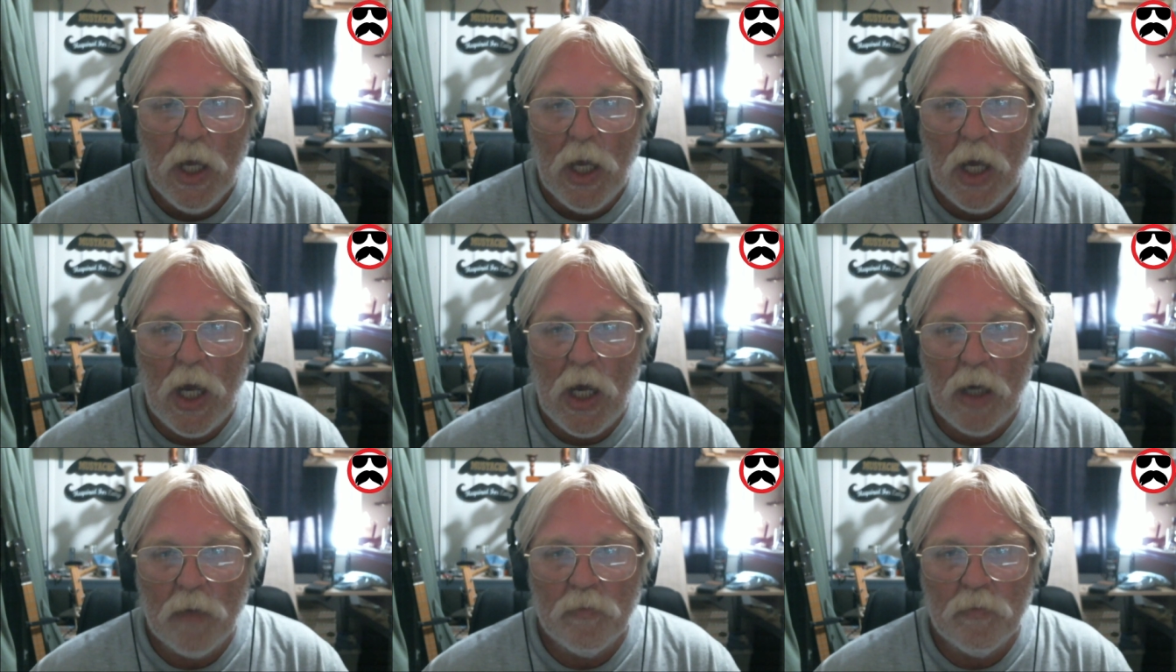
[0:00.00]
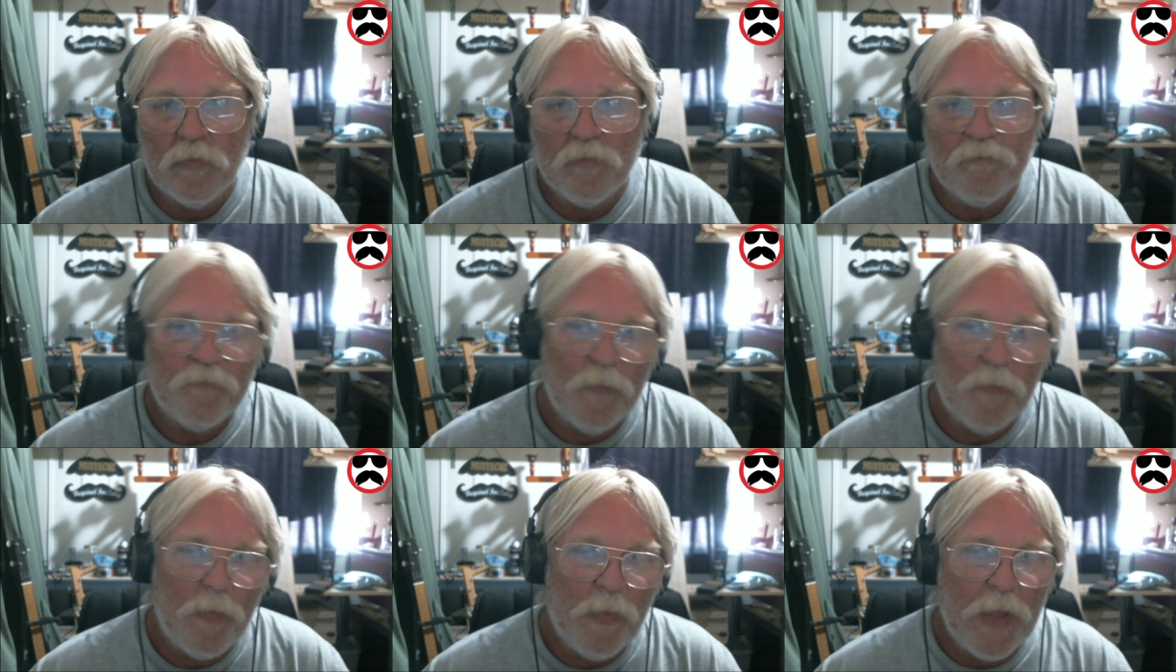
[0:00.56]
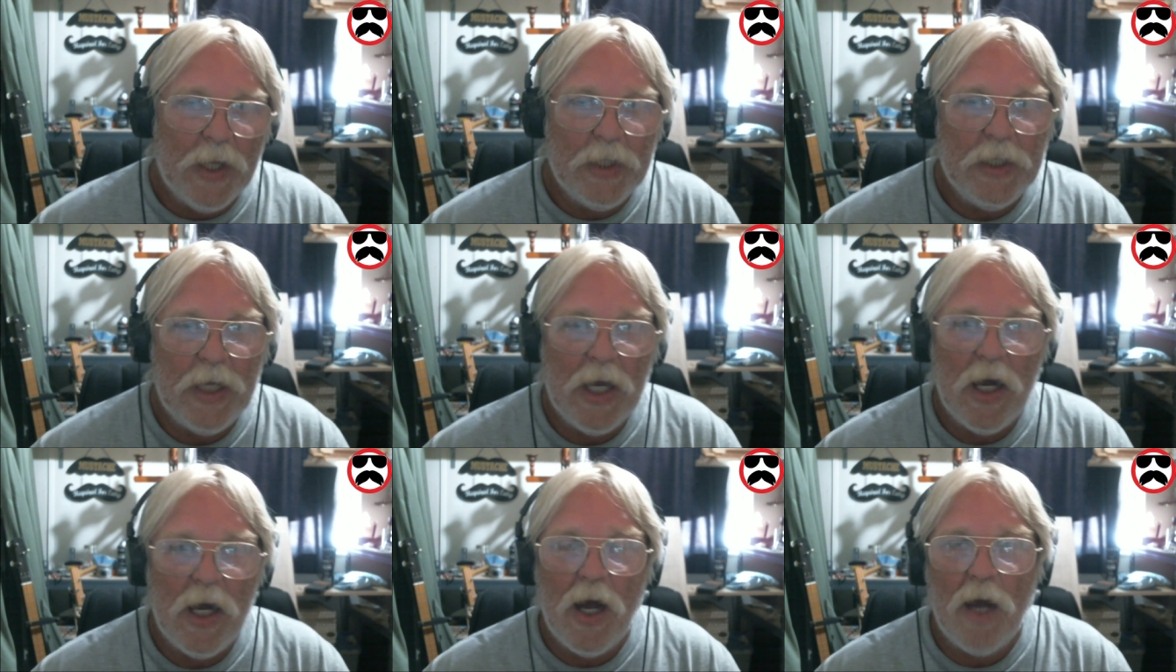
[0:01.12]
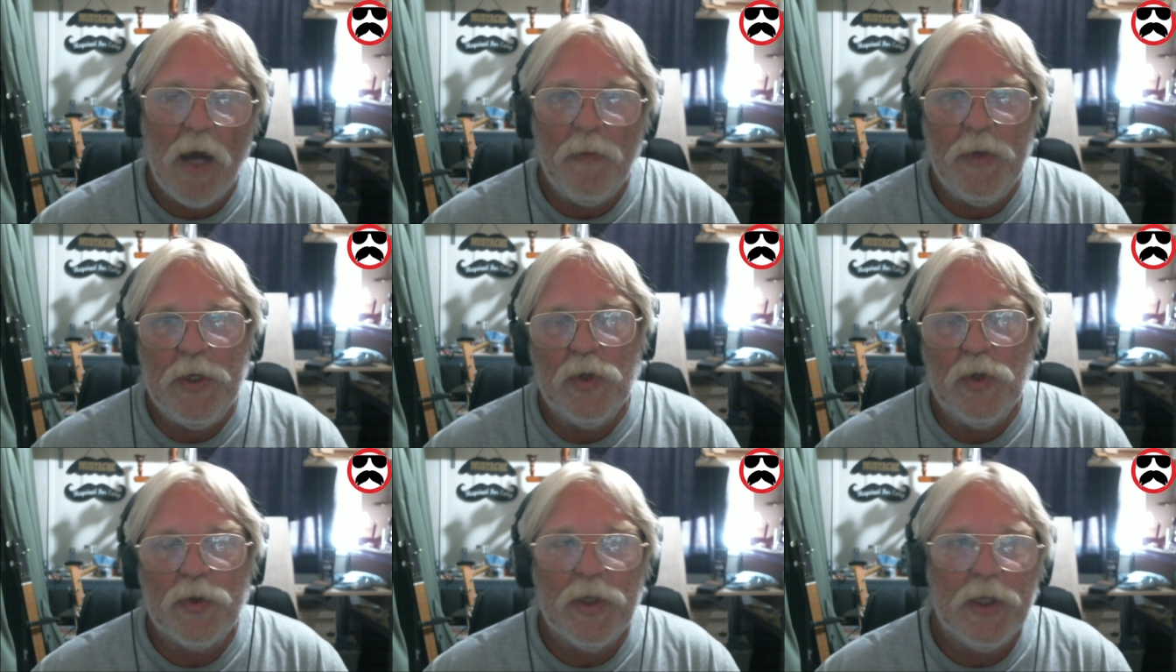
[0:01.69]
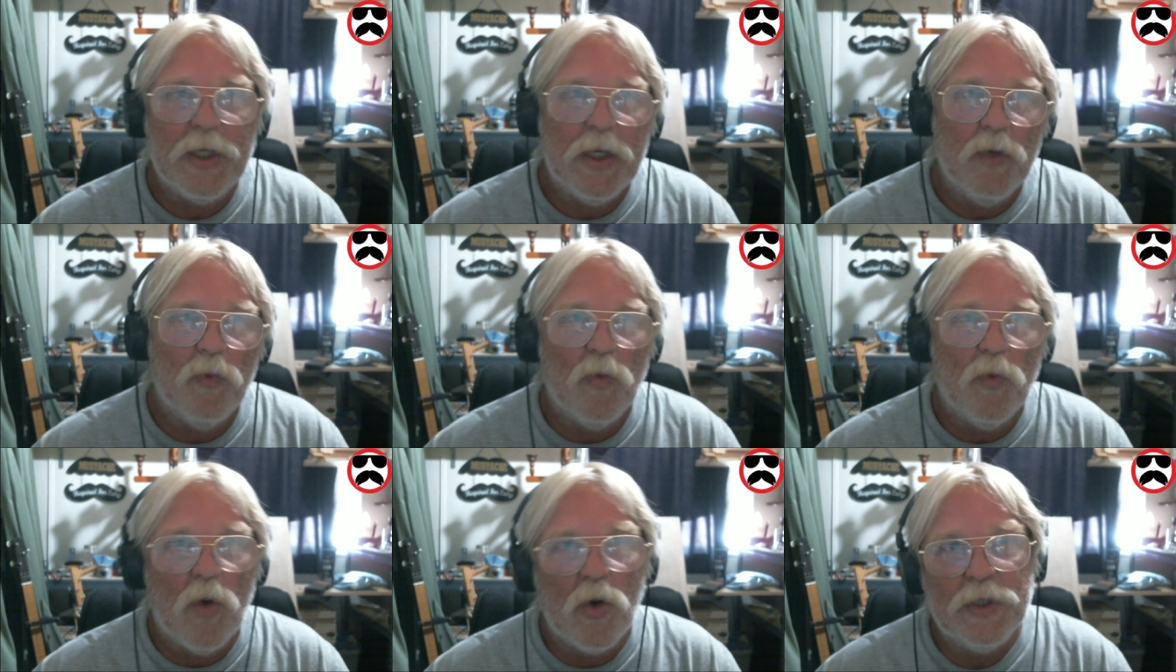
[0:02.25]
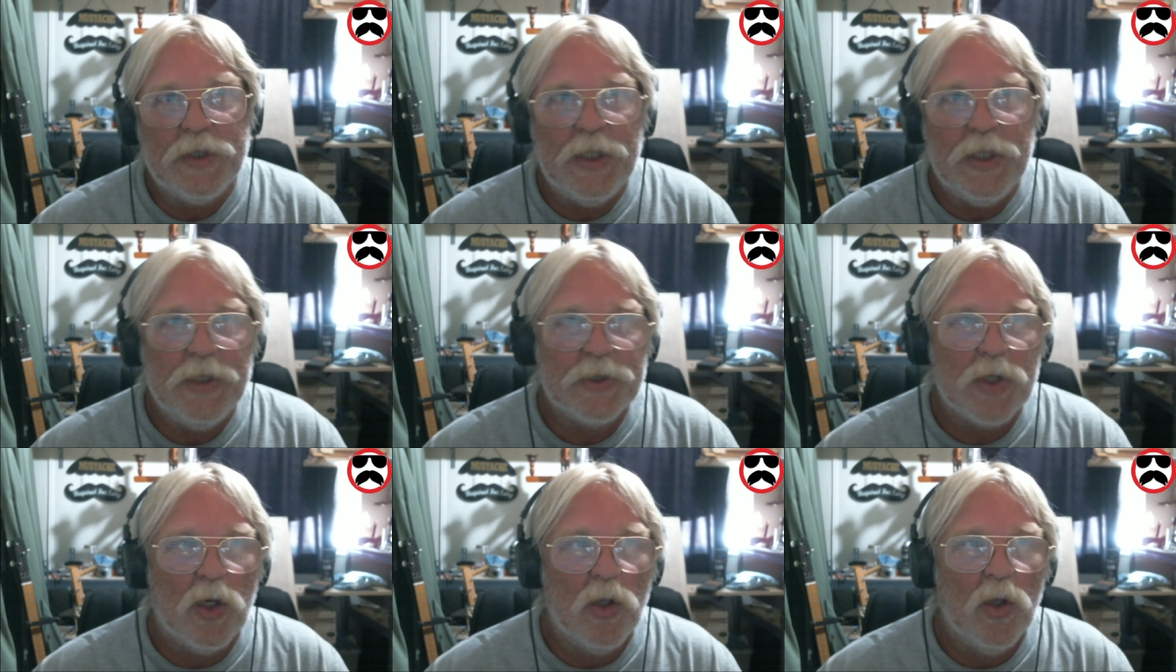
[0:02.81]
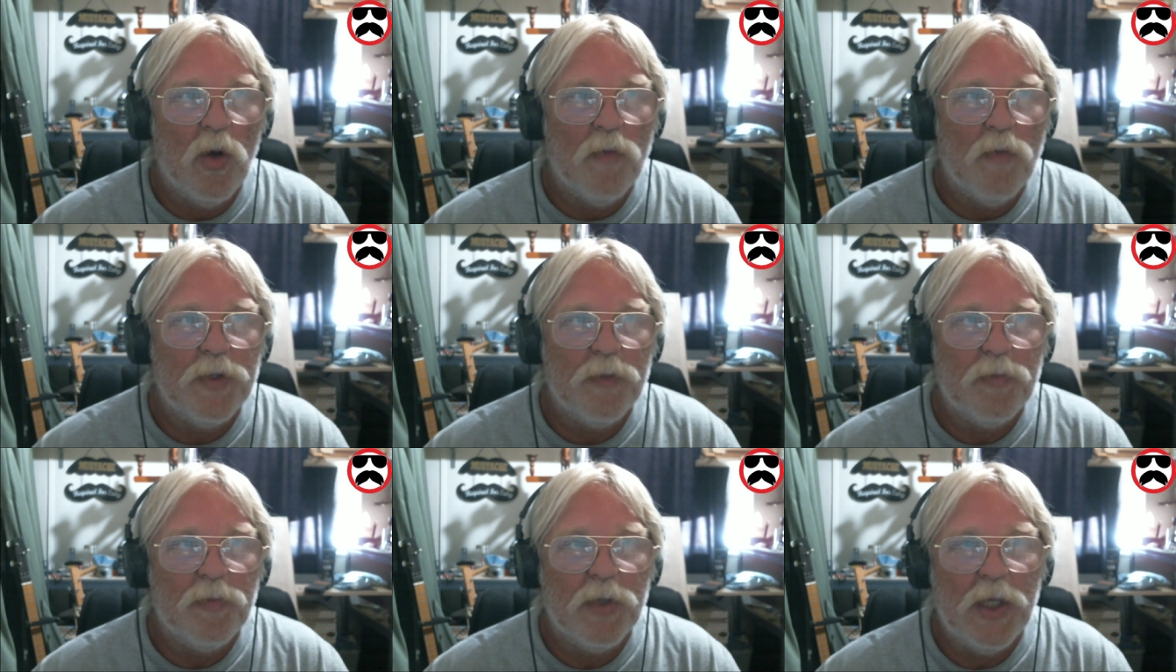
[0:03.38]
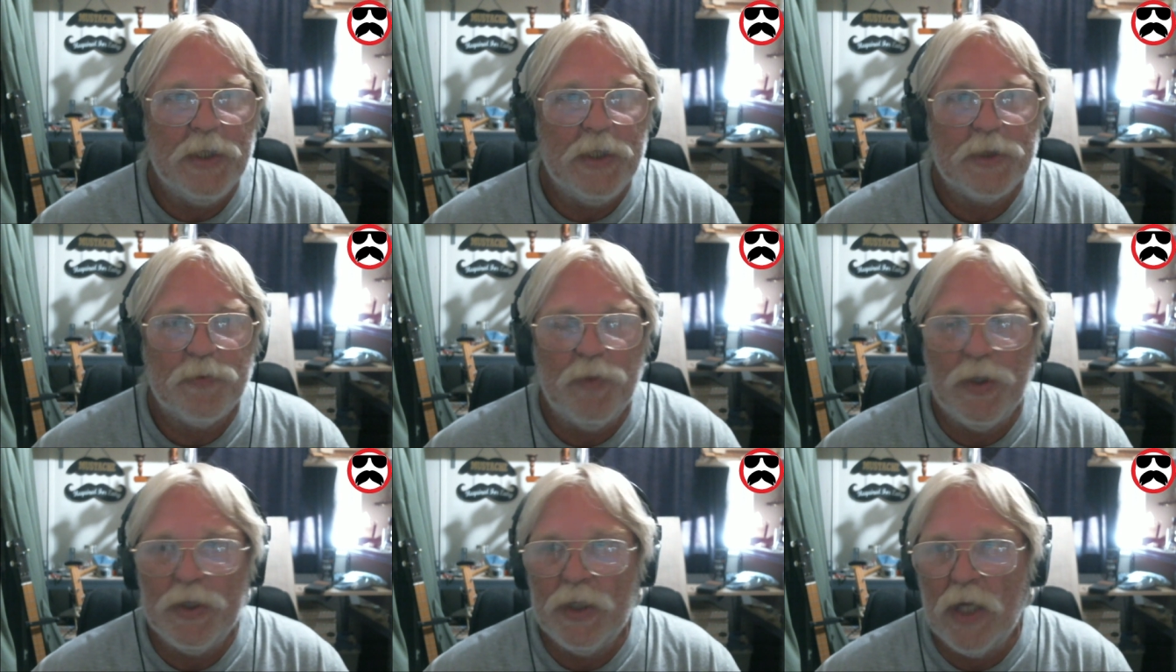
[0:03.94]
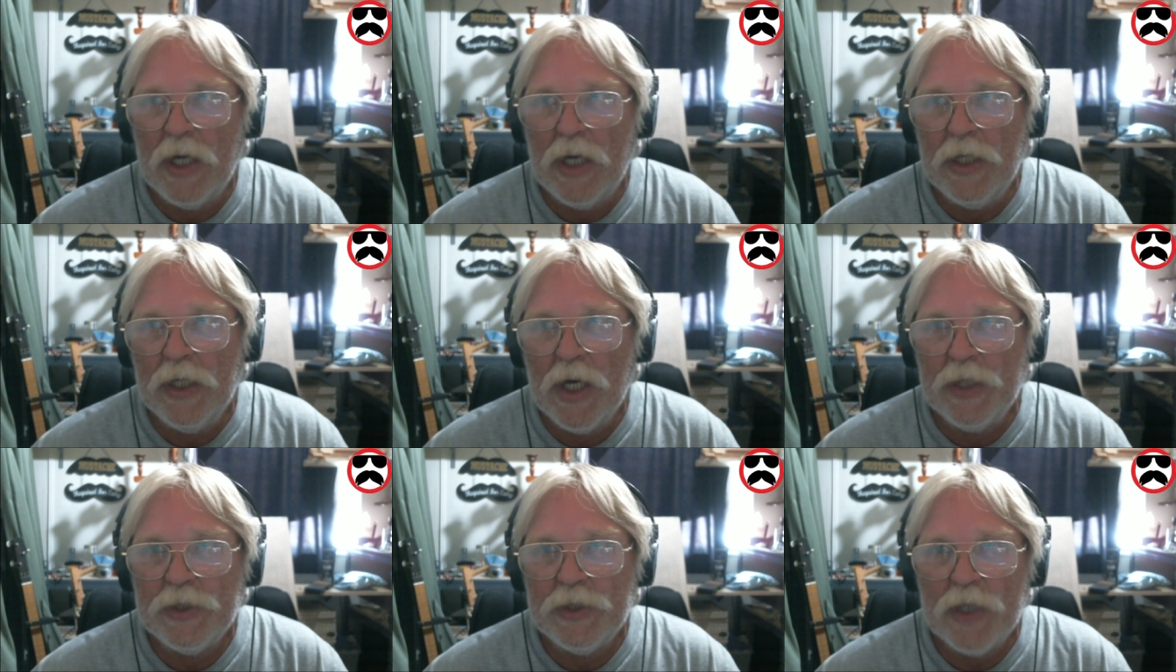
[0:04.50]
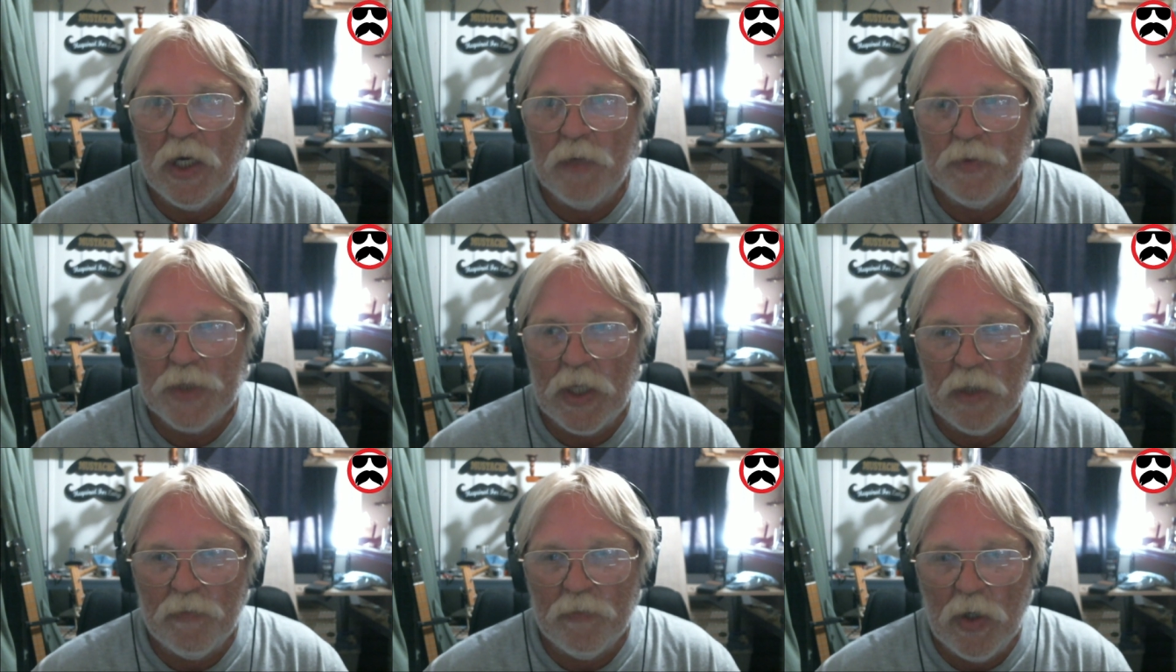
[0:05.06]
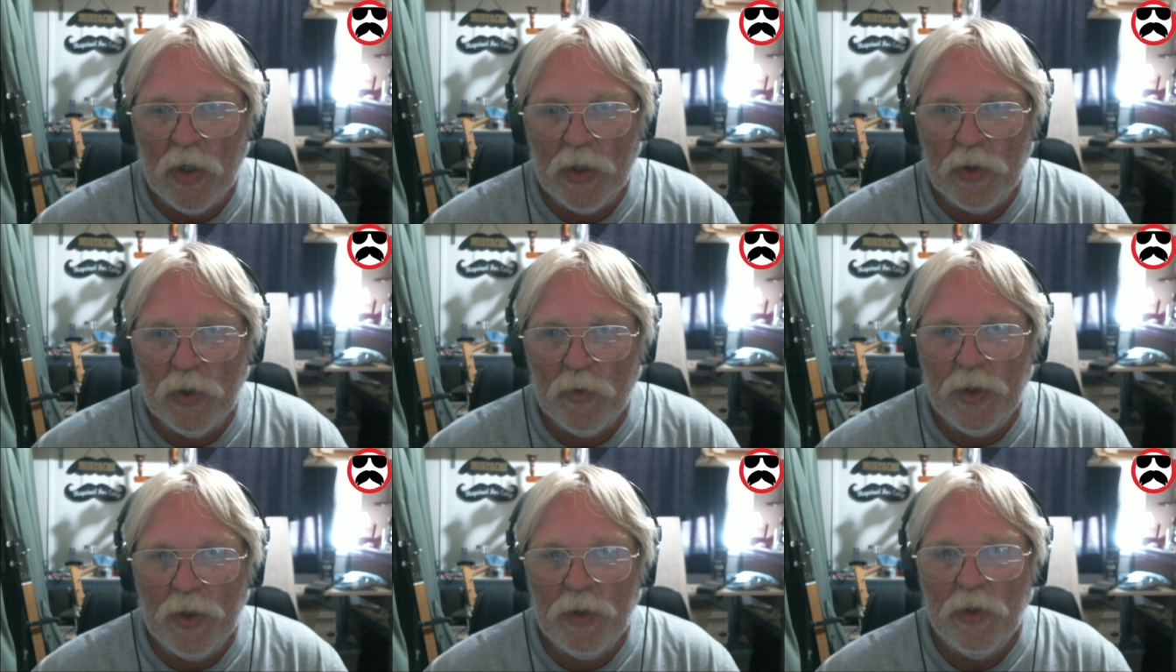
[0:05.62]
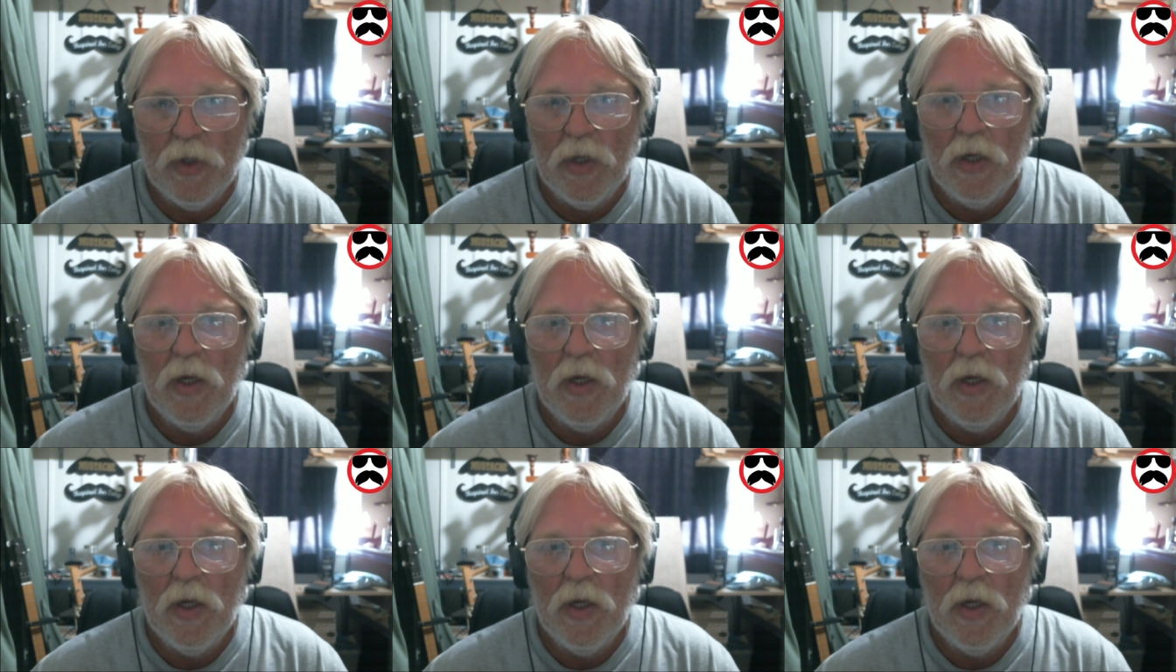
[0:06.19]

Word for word: Um, yeah, I mean, you can get warranties all over the place, but ninety-nine times out of one hundred,